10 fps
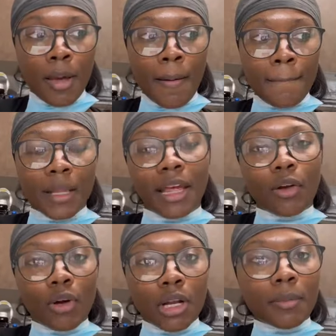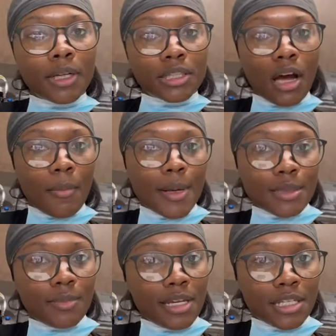But later on, I'm gonna talk about
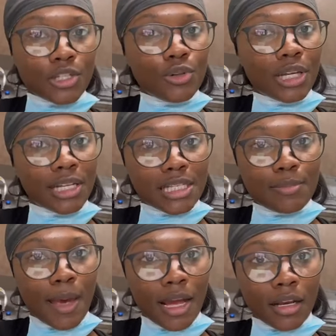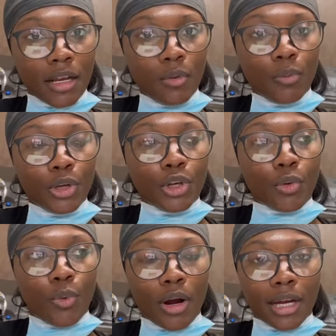some things that you can expect when you're
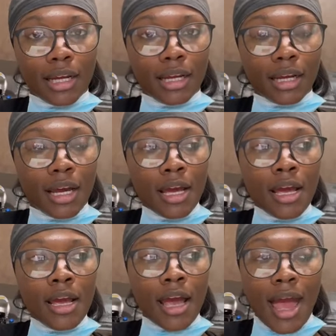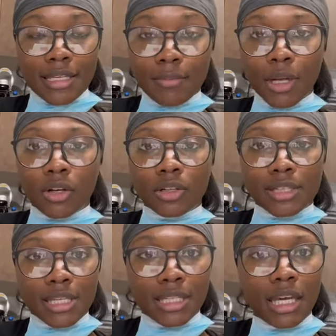working as a medical
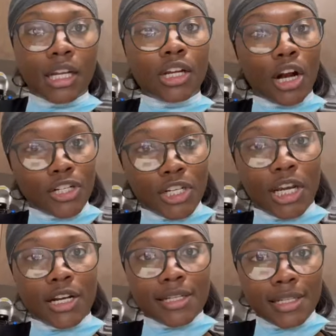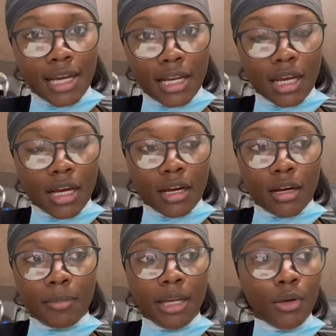assistant in an urgent care setting,
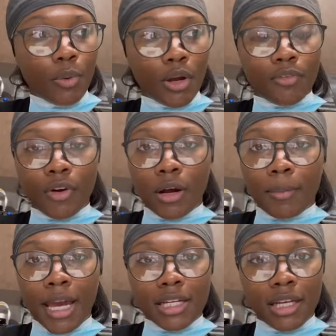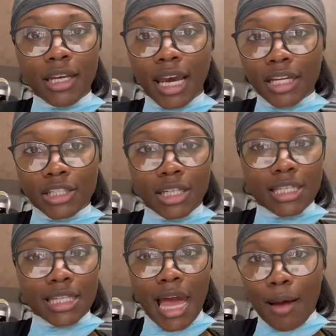anywhere from
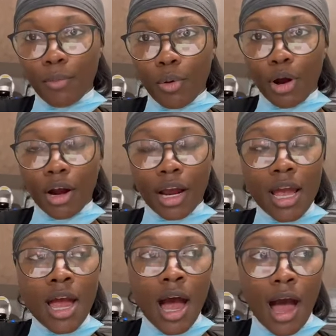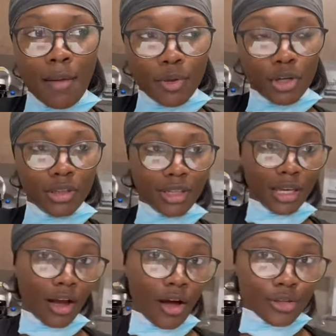EKGs, lab work. You're looking
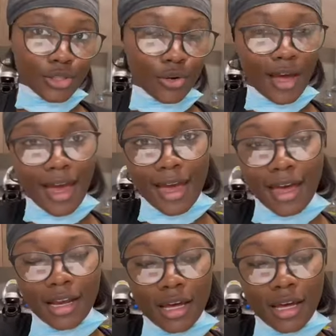also at,